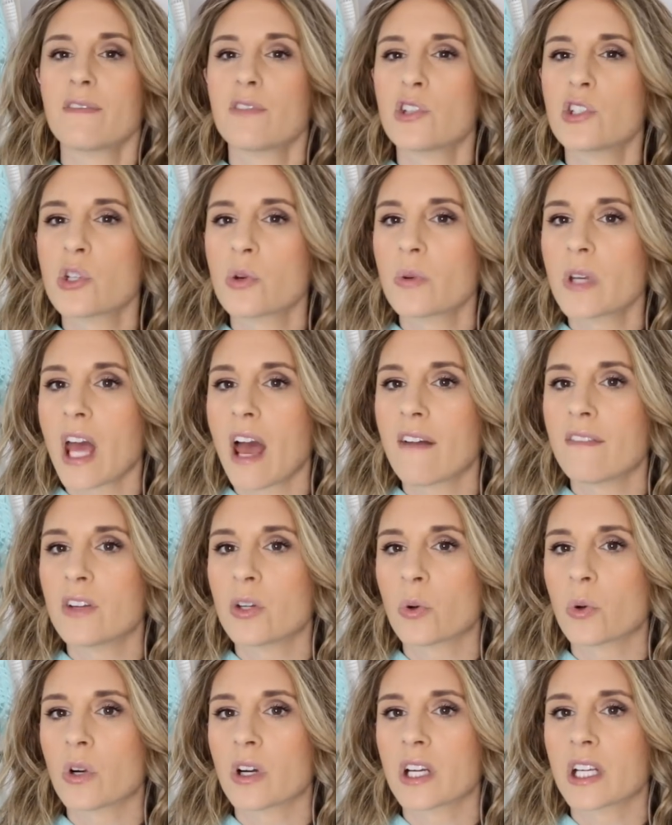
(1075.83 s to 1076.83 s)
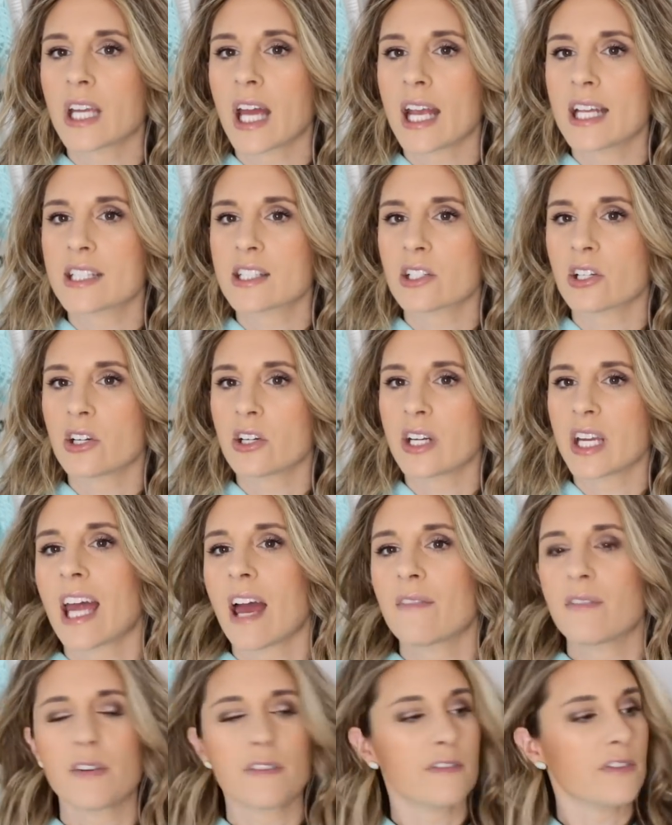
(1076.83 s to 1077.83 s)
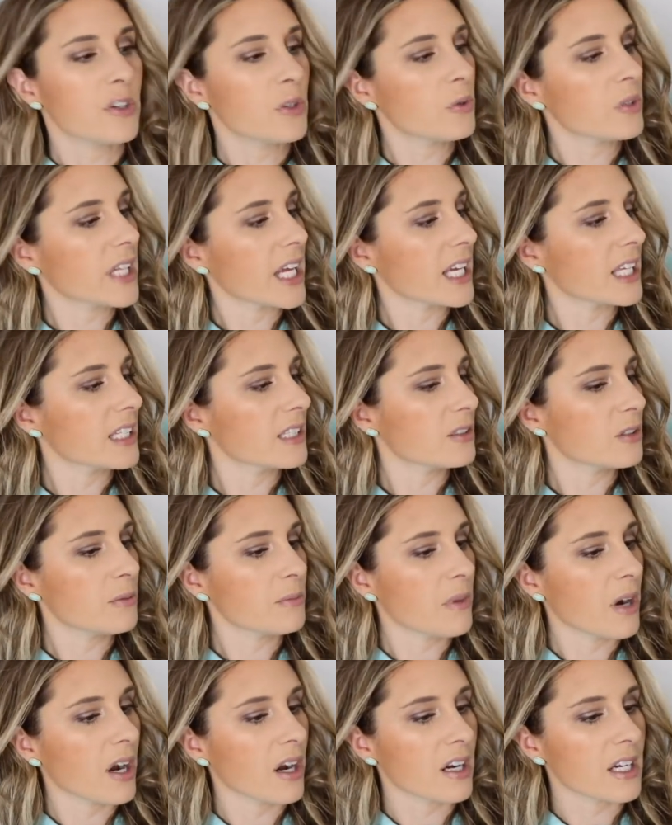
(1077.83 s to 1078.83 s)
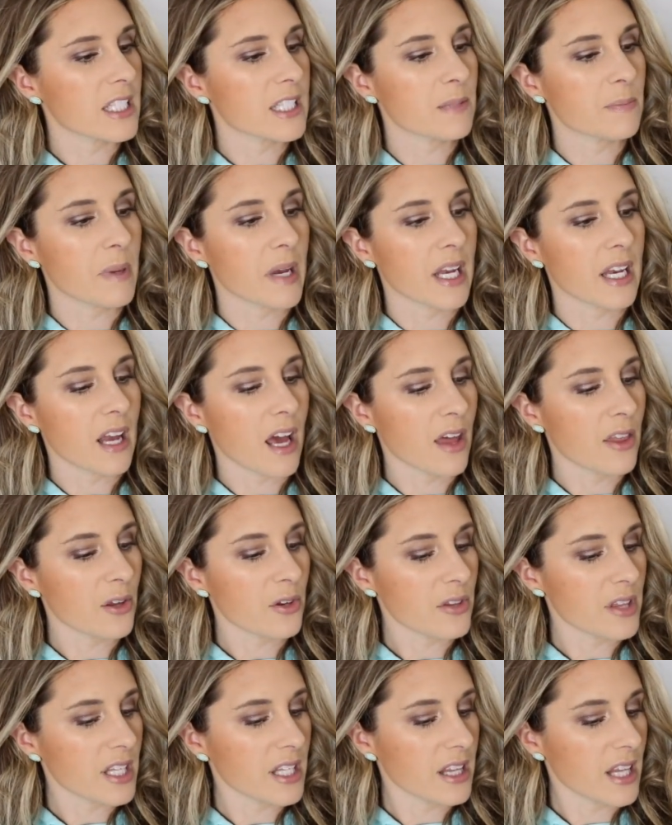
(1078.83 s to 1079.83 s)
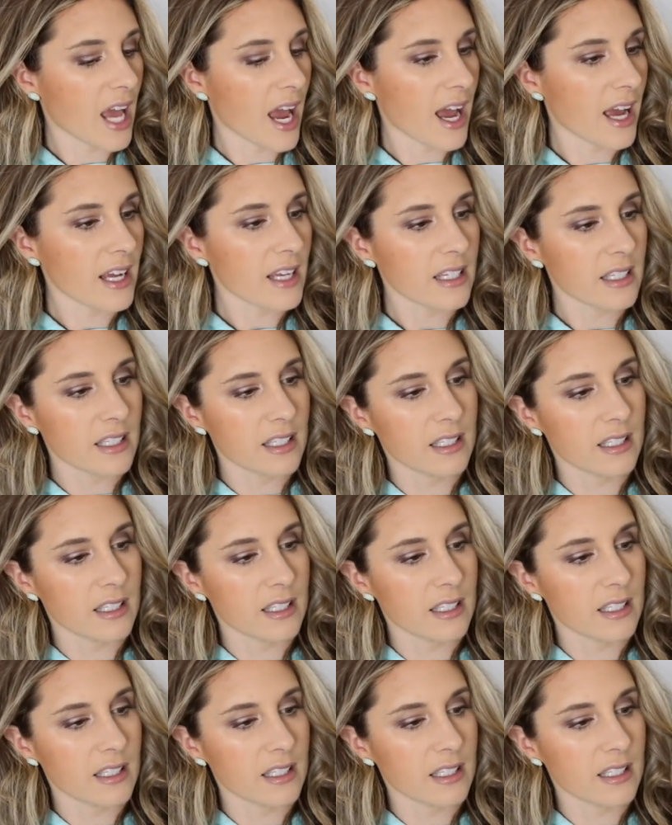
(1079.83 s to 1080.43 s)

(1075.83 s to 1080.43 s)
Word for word: you don't have an organizer, you have a few like little marks, but other than that,